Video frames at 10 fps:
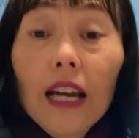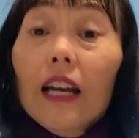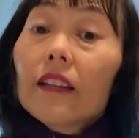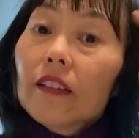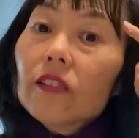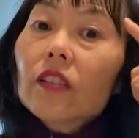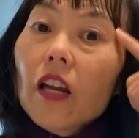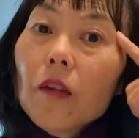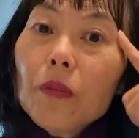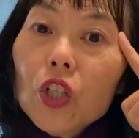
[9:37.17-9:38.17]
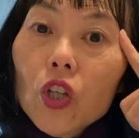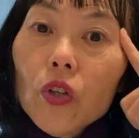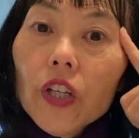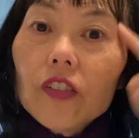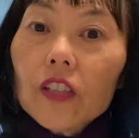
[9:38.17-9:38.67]
Then you kind of be
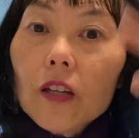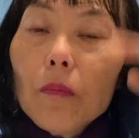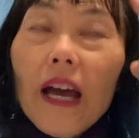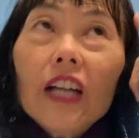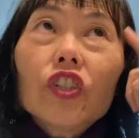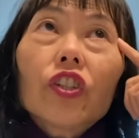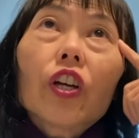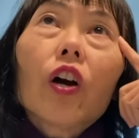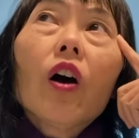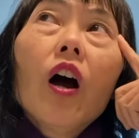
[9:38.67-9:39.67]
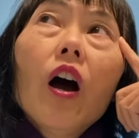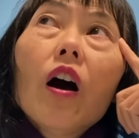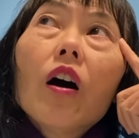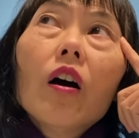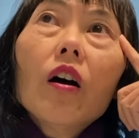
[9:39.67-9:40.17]
curious and compassionate and
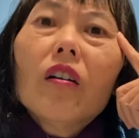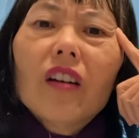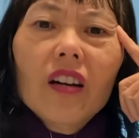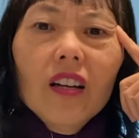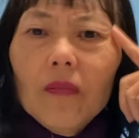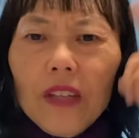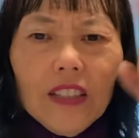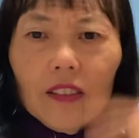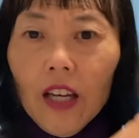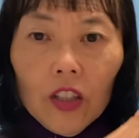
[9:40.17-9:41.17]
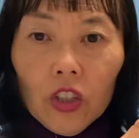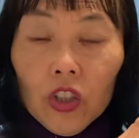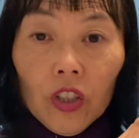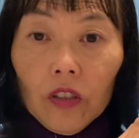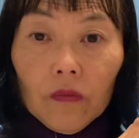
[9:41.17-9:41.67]
go, that's not a
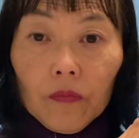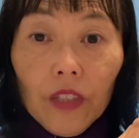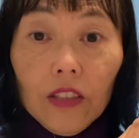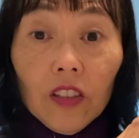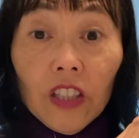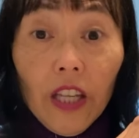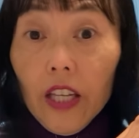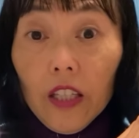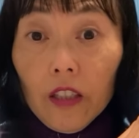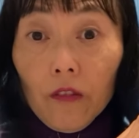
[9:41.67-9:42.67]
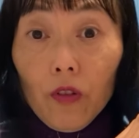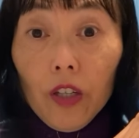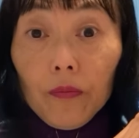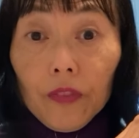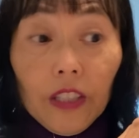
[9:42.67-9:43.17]
good, that's a negative
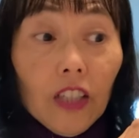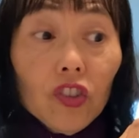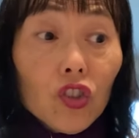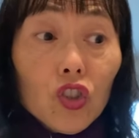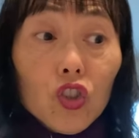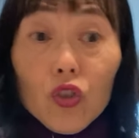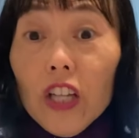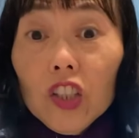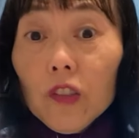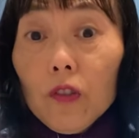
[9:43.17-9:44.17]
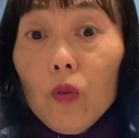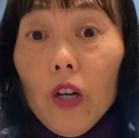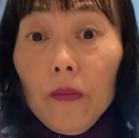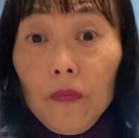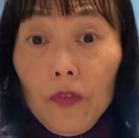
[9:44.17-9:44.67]
one. And that's a stressful
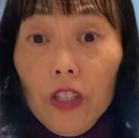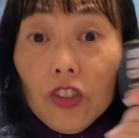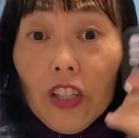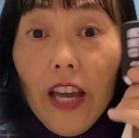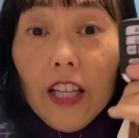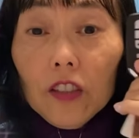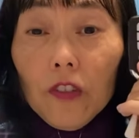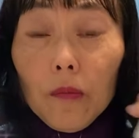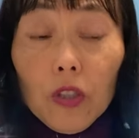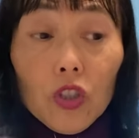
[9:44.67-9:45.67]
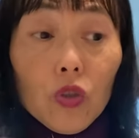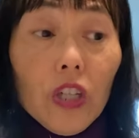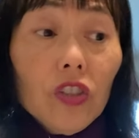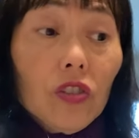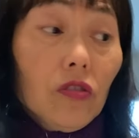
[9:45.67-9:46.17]
one, right? It's going to activate my
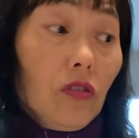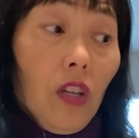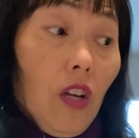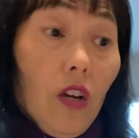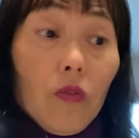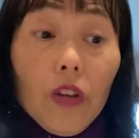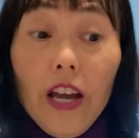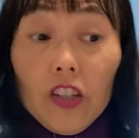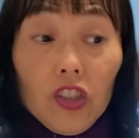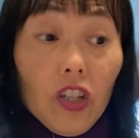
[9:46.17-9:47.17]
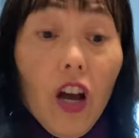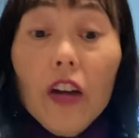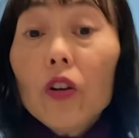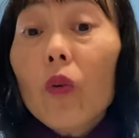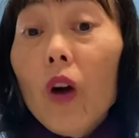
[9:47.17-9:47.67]
stress reaction. I
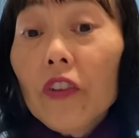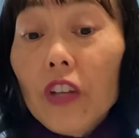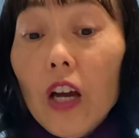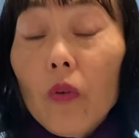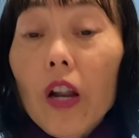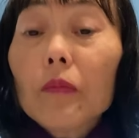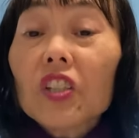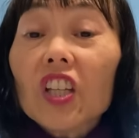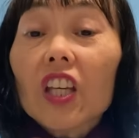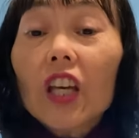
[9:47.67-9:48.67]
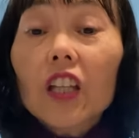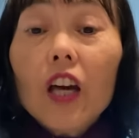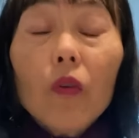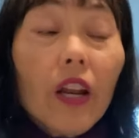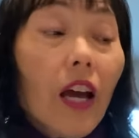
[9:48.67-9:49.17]
don't want that one. I'm going to kick
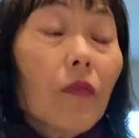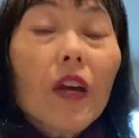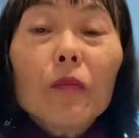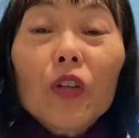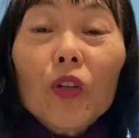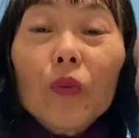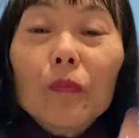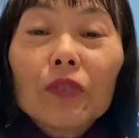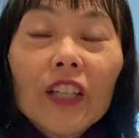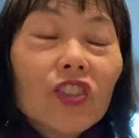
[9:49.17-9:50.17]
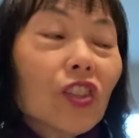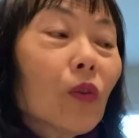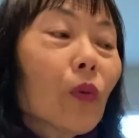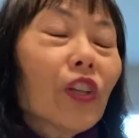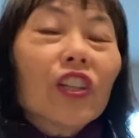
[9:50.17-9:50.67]
that one out. I'm going to replace it
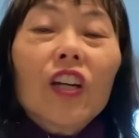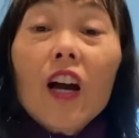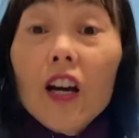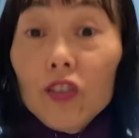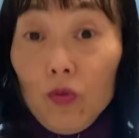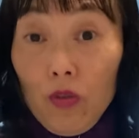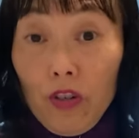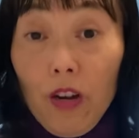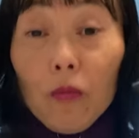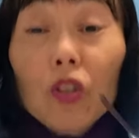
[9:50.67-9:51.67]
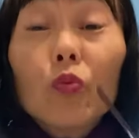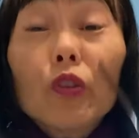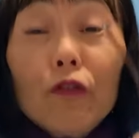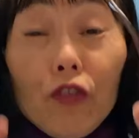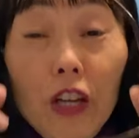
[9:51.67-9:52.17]
with God's word. I'm going to
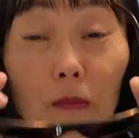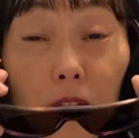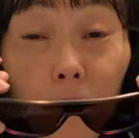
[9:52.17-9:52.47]
reframe it.